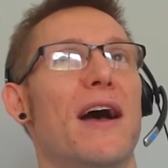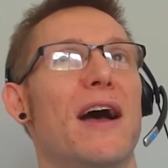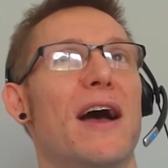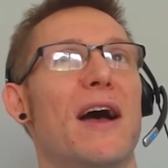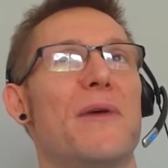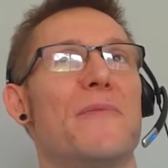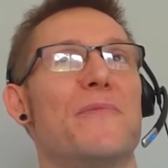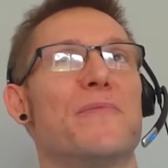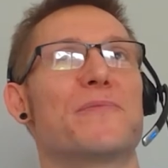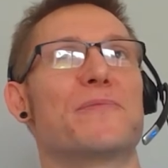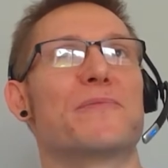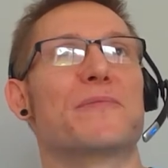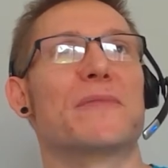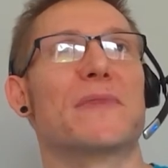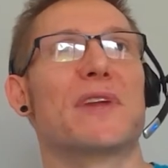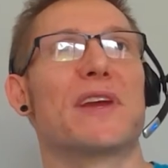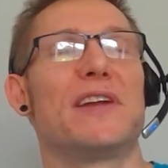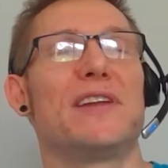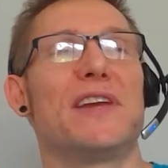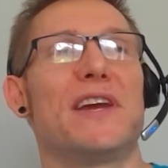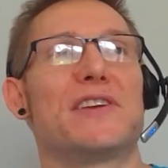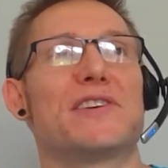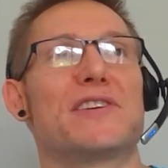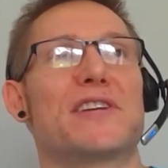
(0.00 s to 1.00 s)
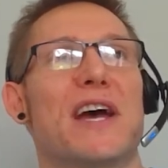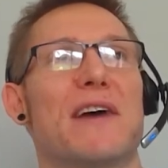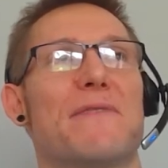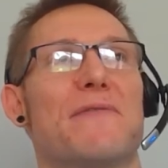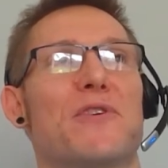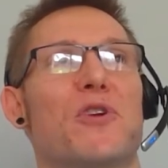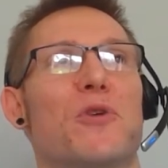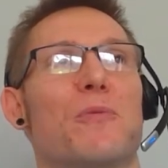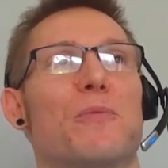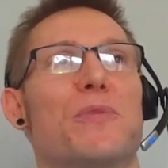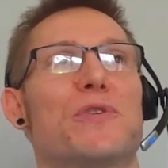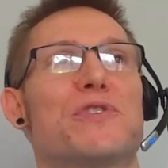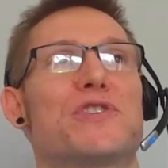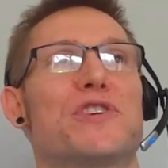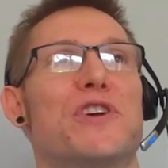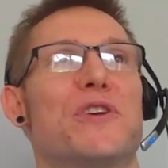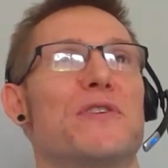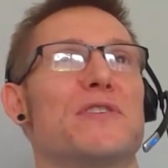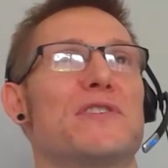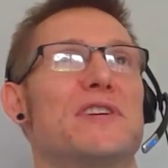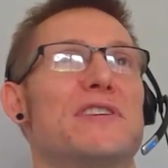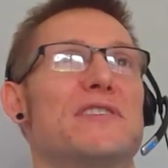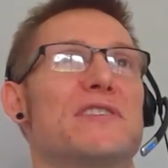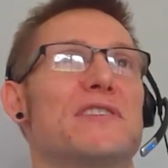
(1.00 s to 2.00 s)
Um, and yeah, just have an
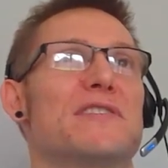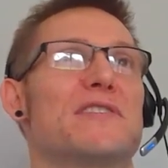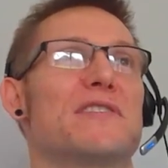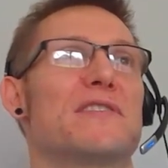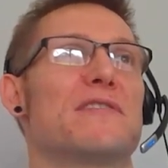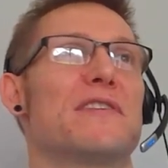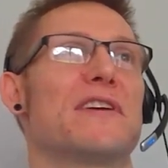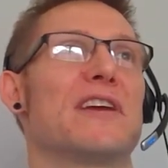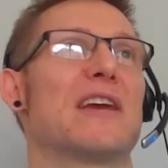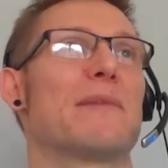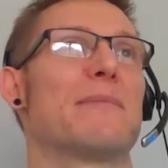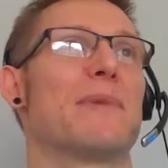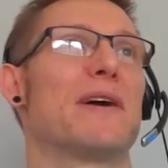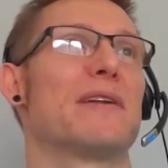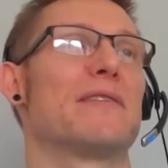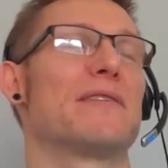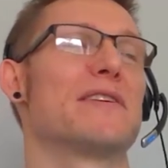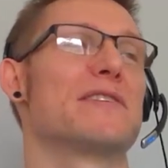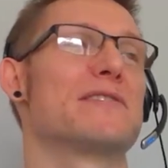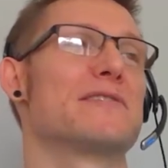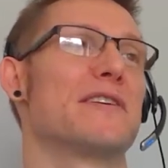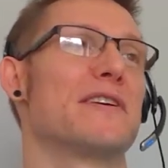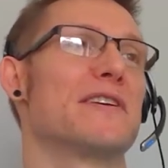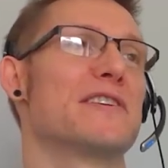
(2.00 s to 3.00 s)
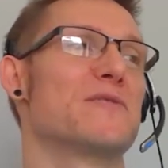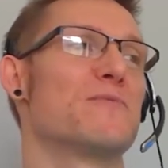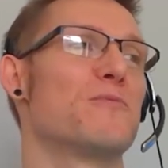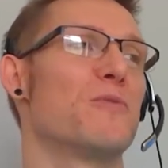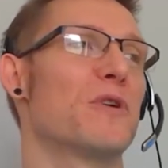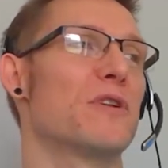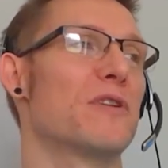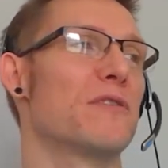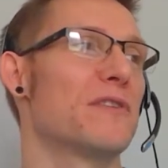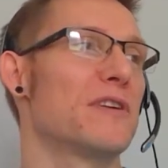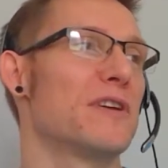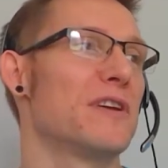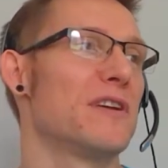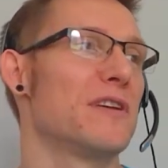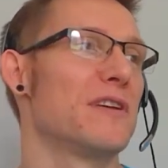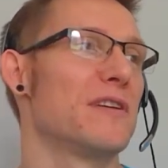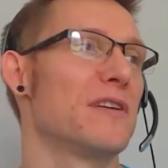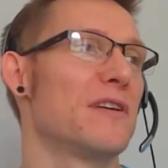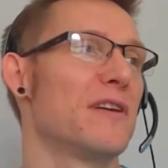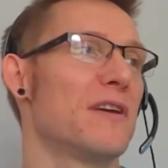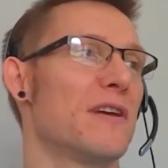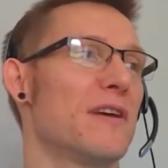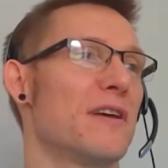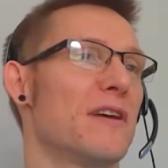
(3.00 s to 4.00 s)
opportunity to, to think about these things. And one of the
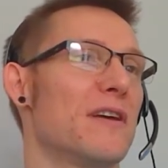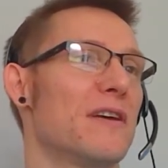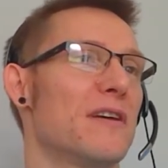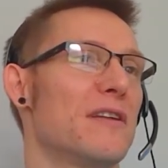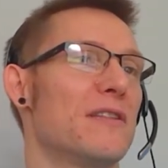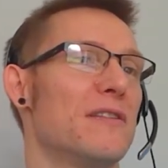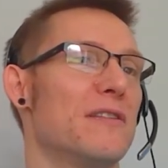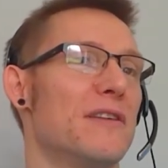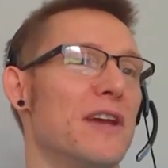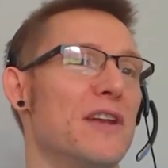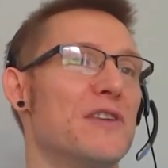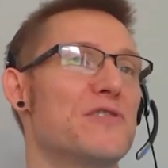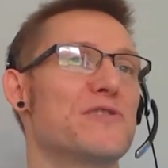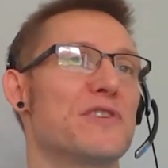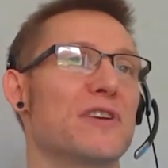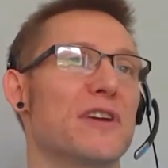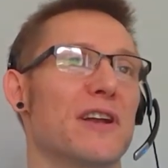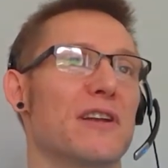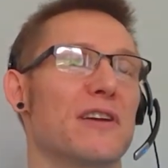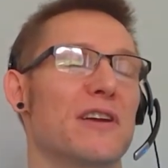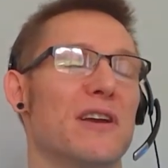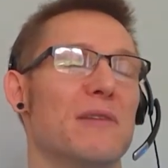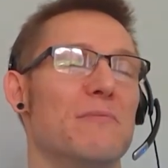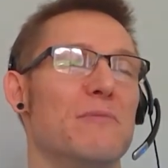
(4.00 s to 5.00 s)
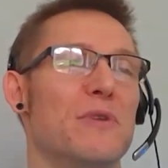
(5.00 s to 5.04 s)
the interesting kind of